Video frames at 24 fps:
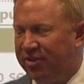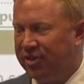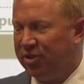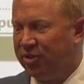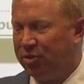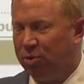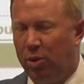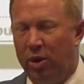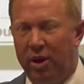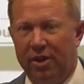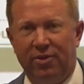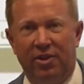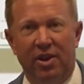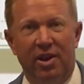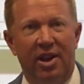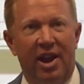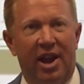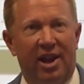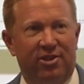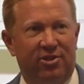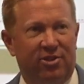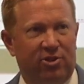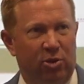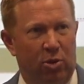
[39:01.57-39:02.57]
is what the
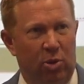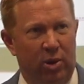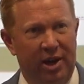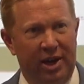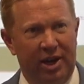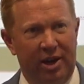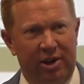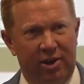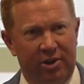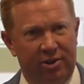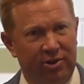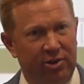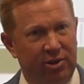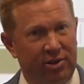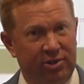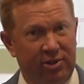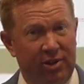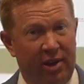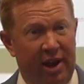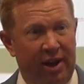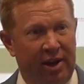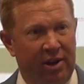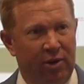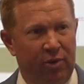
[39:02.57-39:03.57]
next 20 years looks
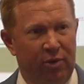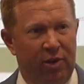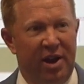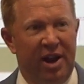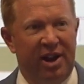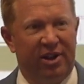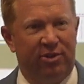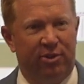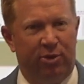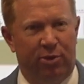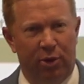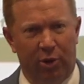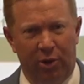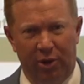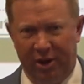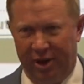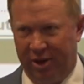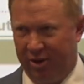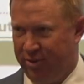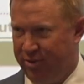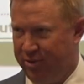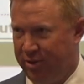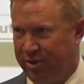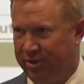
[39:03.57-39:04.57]
like, or the next 30
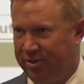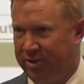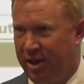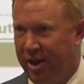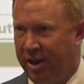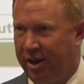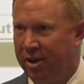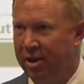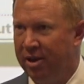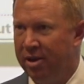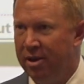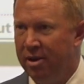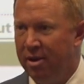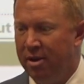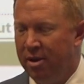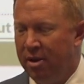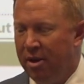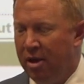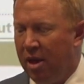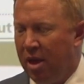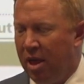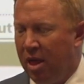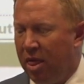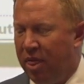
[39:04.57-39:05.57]
years looks like.
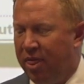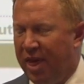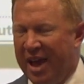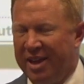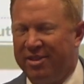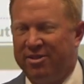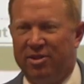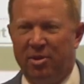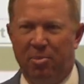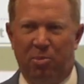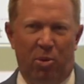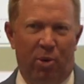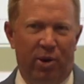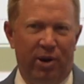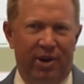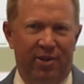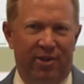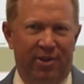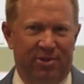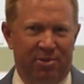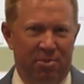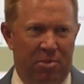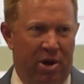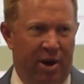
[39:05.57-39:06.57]
That's the point of
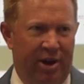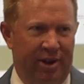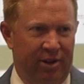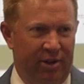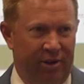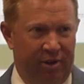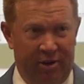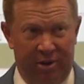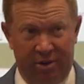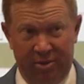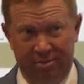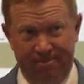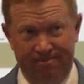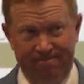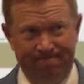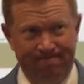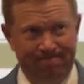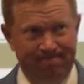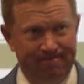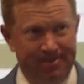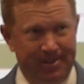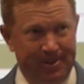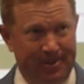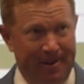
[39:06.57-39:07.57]
this modeler.
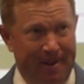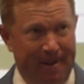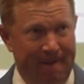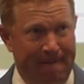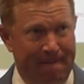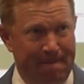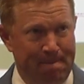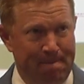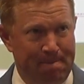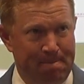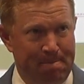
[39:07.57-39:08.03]
Okay?